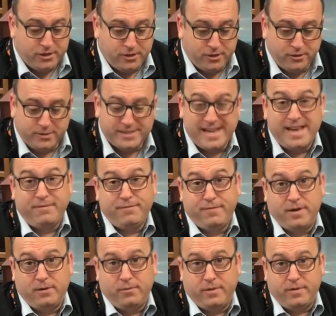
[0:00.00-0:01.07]
do is have
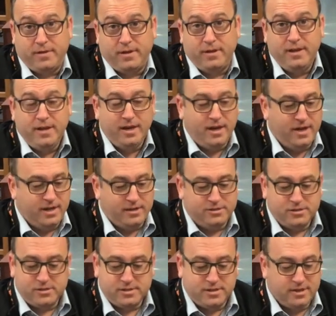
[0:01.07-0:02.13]
fun with it.
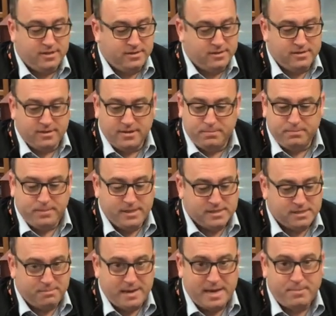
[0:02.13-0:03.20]
Just get a piece
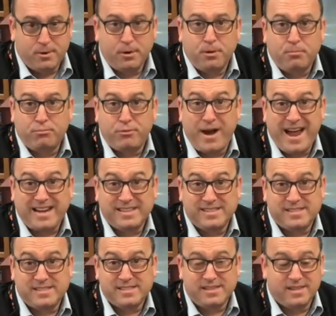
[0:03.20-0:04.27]
of paper,
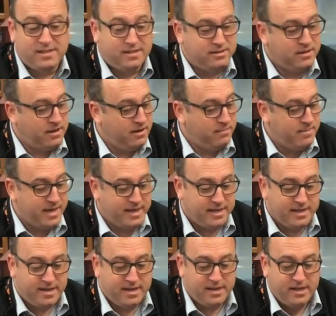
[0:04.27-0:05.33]
practice
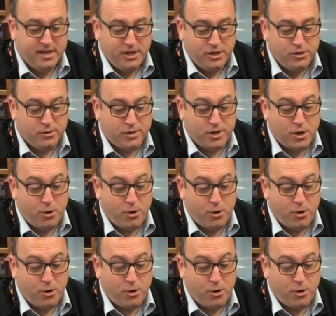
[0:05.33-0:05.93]
making it. You can